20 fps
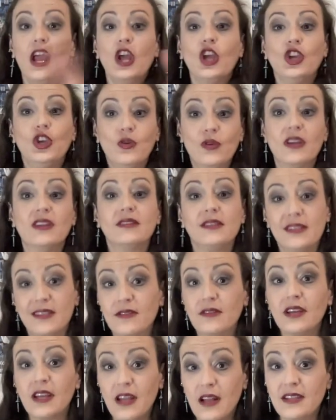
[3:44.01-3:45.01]
You can
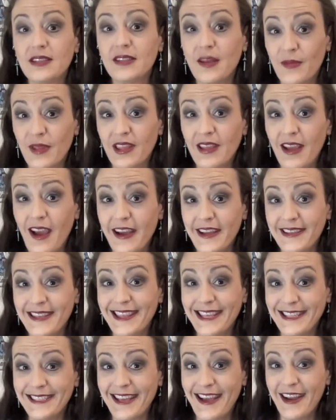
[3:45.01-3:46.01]
still get some of
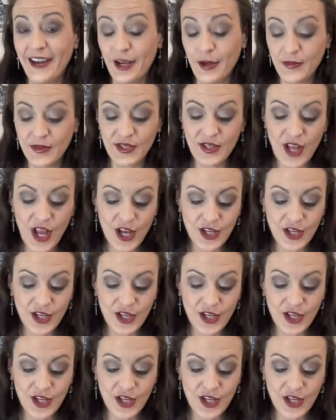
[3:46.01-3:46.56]
these items.